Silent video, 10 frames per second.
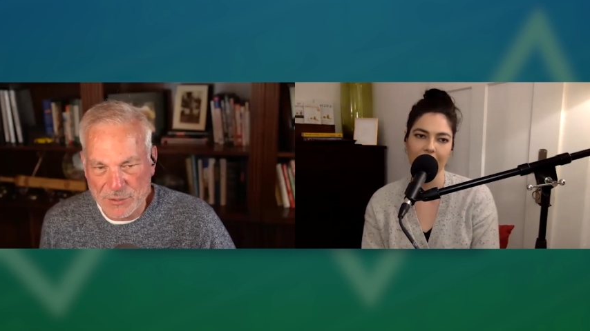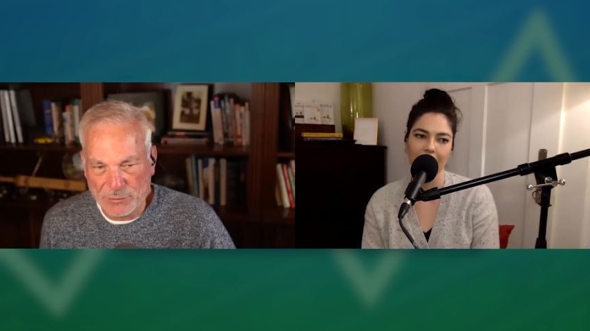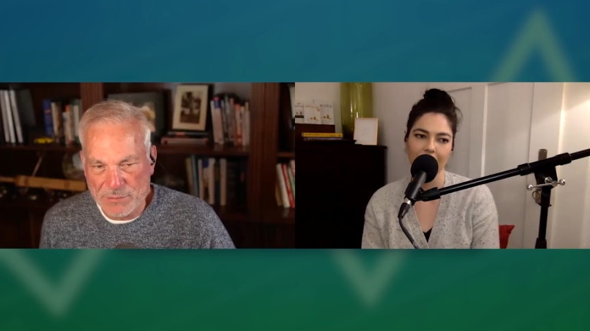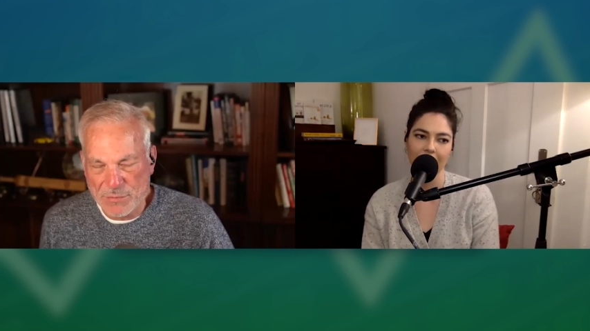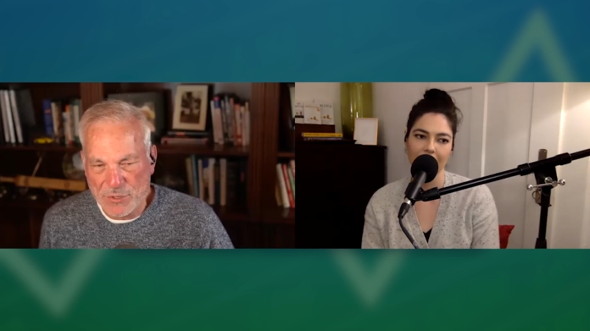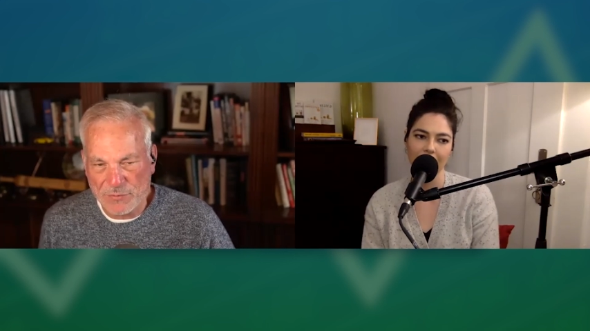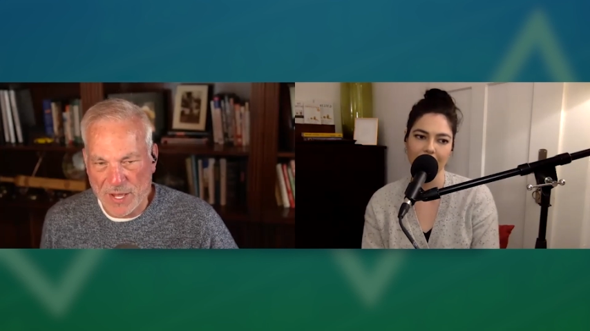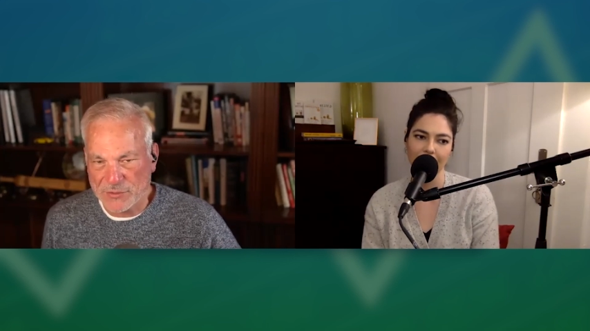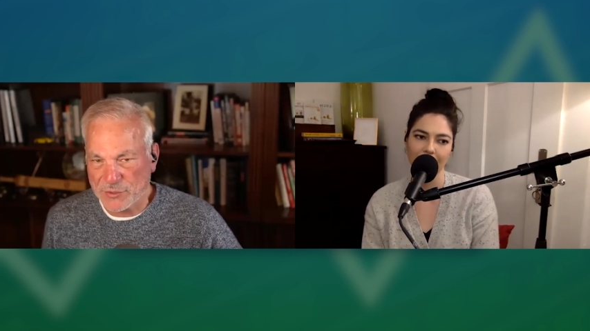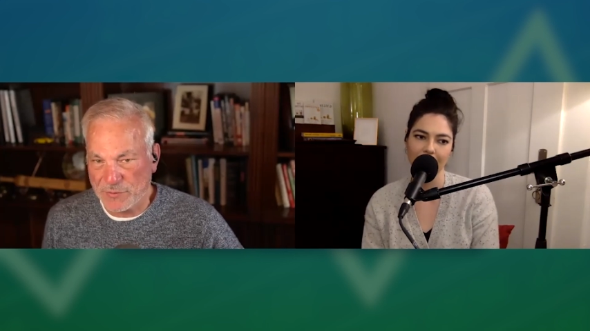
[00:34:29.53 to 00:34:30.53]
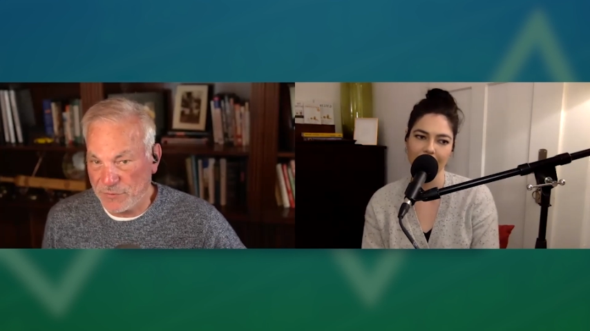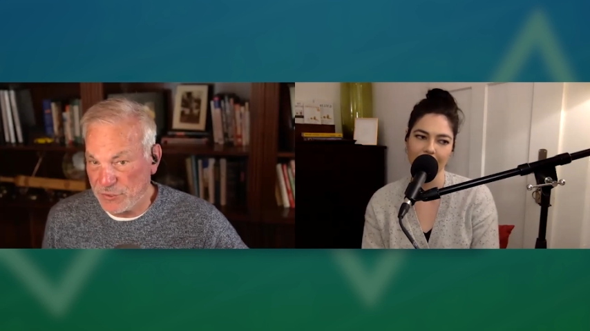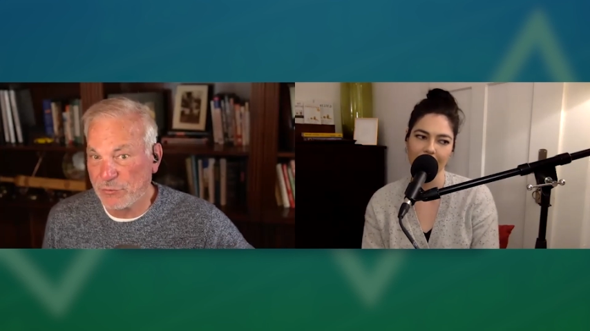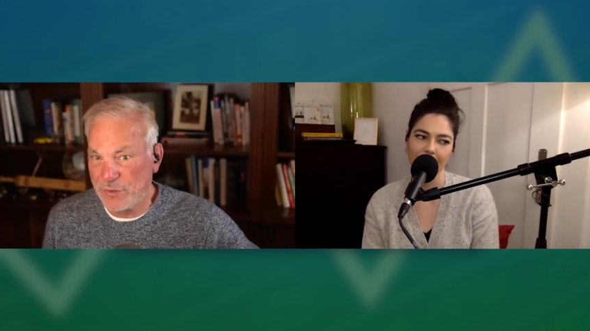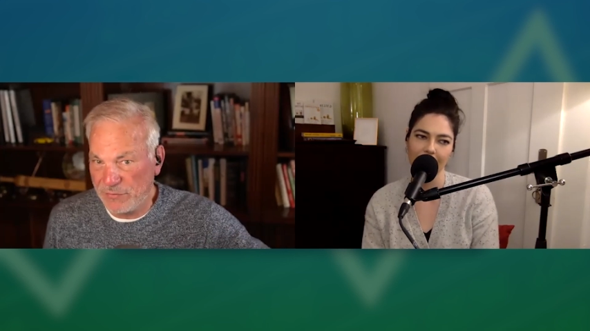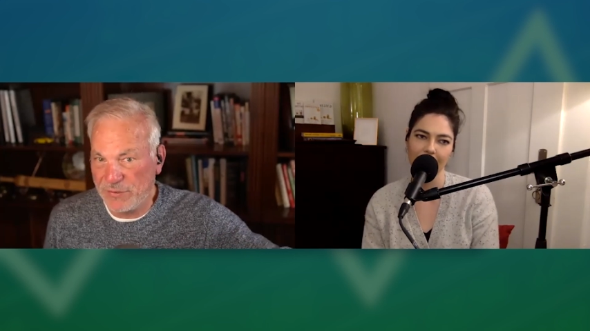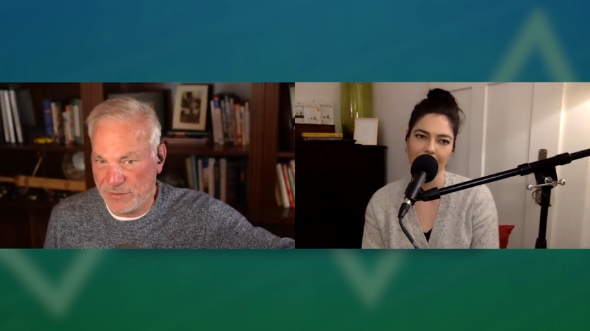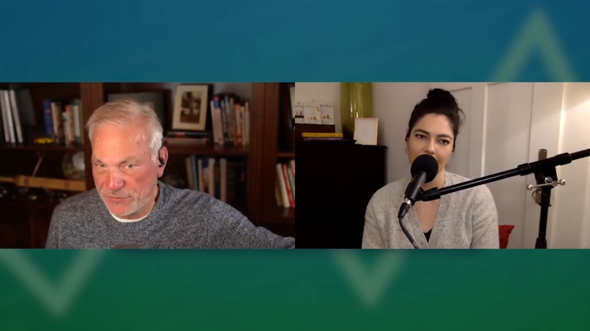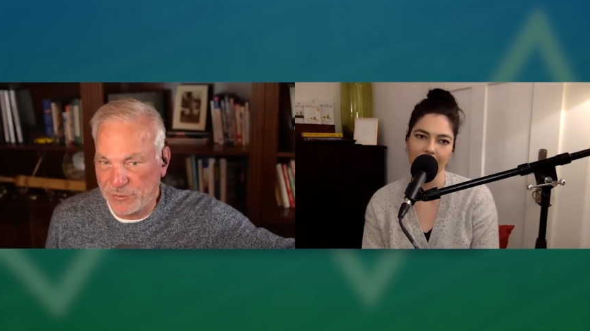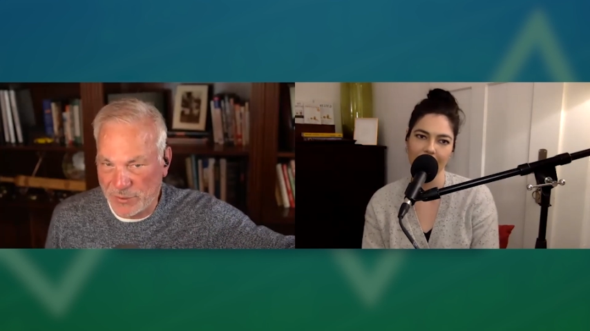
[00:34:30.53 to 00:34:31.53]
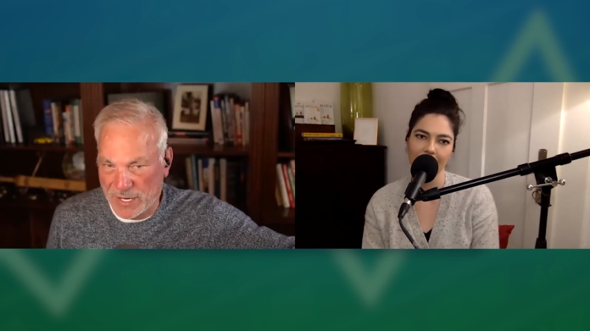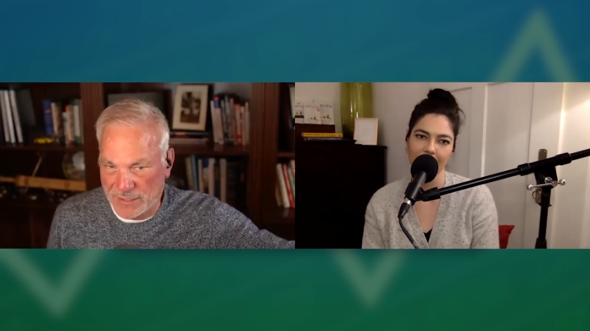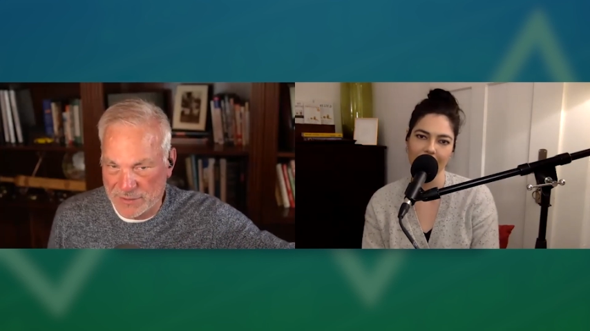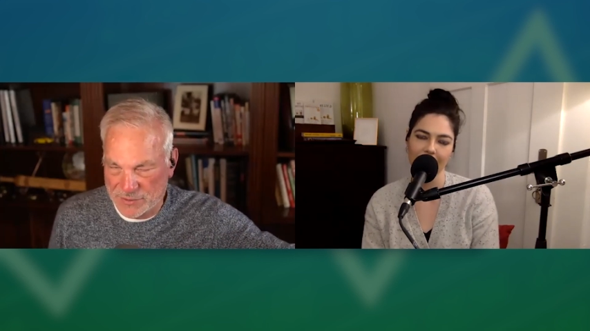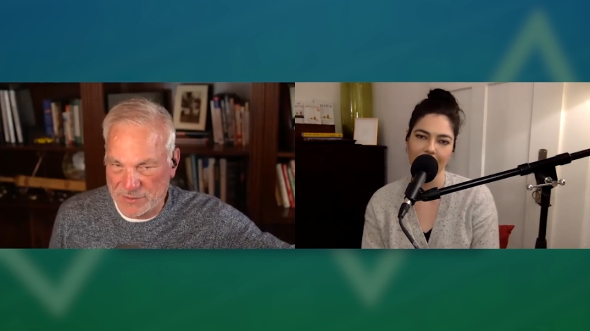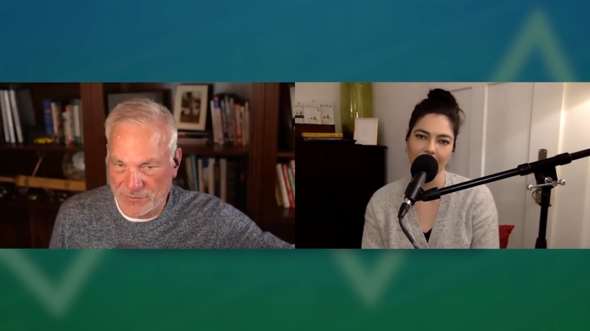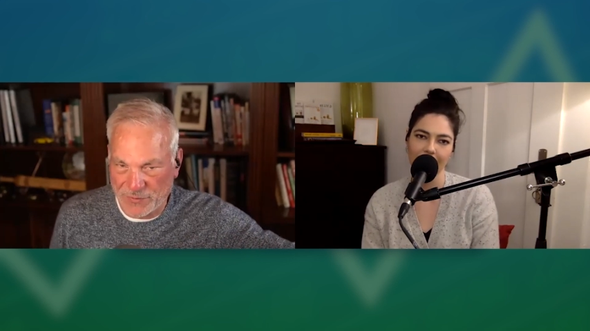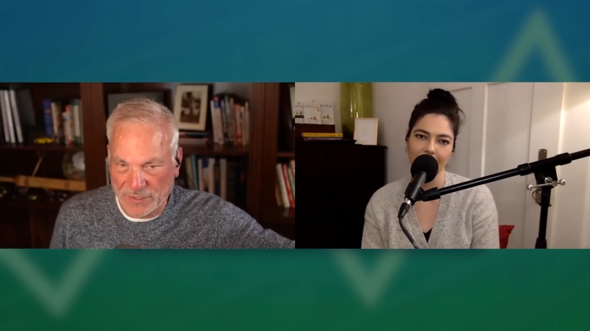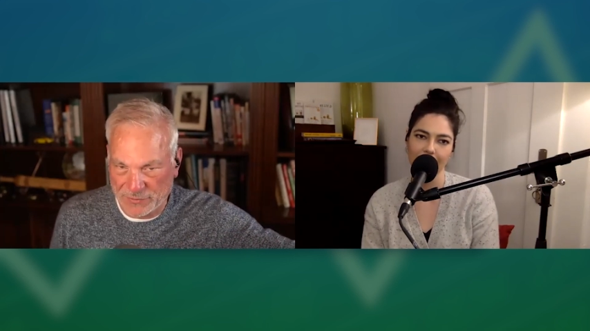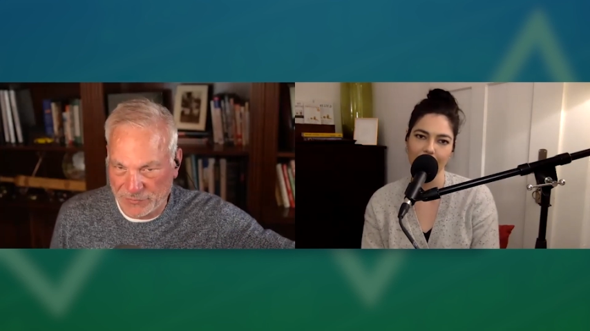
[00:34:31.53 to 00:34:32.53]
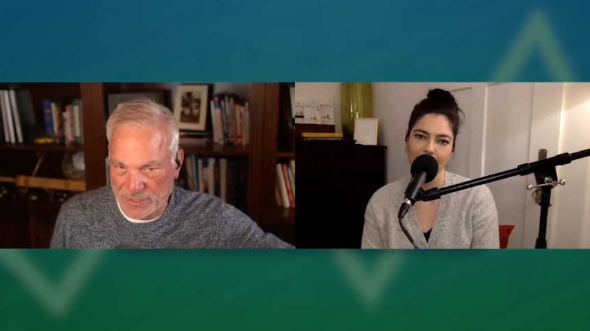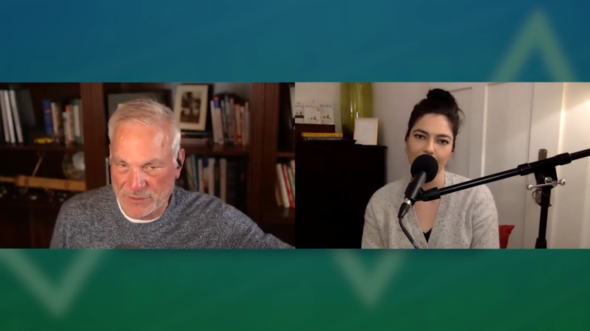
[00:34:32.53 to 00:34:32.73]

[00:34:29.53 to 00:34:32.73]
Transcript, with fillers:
Speaker 1: you remove that sort of derivative trade. It's effectively a